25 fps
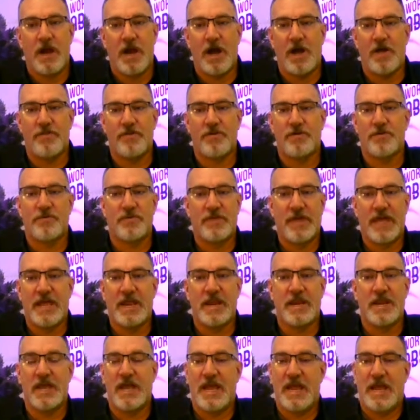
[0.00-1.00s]
other
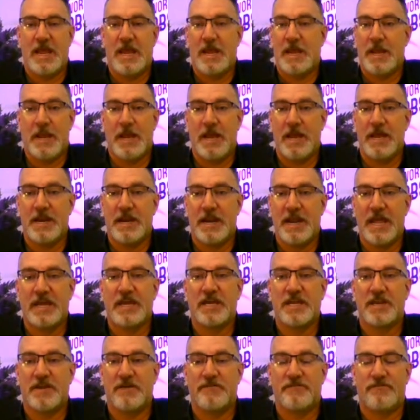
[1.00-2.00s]
than a, a
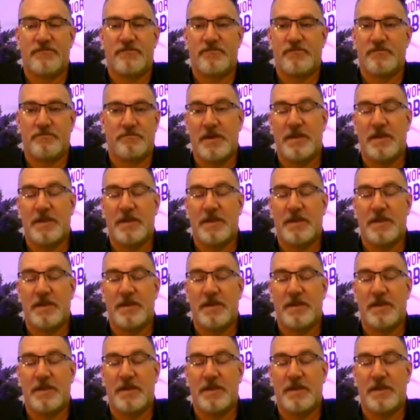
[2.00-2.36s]
negative